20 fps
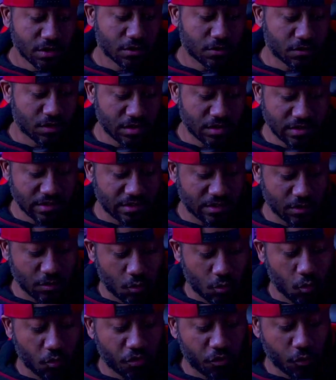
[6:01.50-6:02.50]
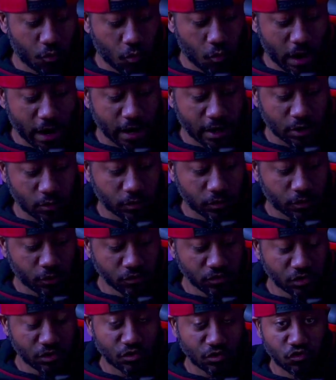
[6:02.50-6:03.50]
So this is the wired one.
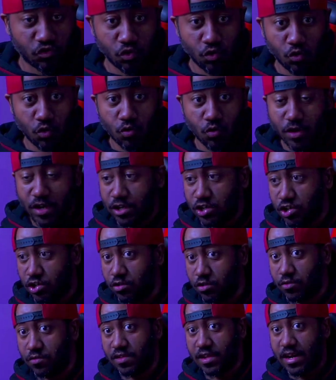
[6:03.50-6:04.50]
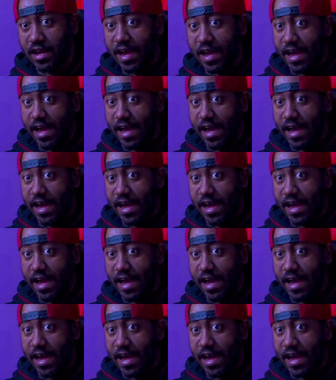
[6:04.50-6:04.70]
Those are the two issues that I